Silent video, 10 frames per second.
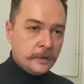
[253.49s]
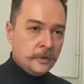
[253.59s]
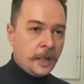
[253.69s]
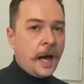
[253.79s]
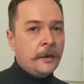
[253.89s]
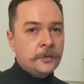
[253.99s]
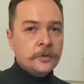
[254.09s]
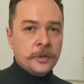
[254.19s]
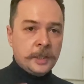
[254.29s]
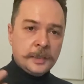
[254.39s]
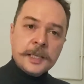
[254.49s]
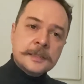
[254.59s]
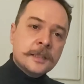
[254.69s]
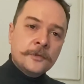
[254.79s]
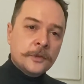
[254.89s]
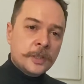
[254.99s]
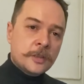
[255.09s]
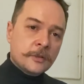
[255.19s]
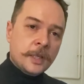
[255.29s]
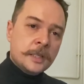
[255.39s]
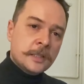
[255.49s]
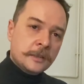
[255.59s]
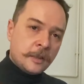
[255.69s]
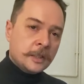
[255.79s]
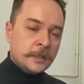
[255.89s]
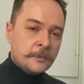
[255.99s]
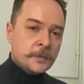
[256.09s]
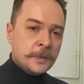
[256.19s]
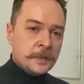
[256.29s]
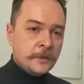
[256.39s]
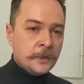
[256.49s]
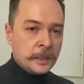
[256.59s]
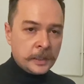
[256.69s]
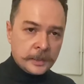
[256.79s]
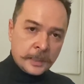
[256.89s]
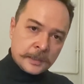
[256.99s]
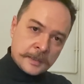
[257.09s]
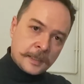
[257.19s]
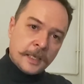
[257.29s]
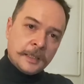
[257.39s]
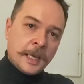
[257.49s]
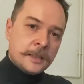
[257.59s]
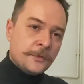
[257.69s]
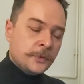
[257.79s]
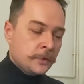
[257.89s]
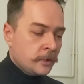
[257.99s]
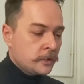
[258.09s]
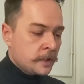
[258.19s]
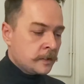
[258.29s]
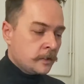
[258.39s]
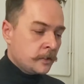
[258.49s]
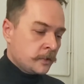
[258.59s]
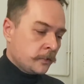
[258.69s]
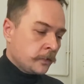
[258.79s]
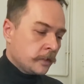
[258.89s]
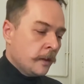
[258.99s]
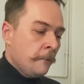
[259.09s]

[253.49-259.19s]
You have to create ad set for each location, target them specifically, then assign ads for those, and so on and so forth.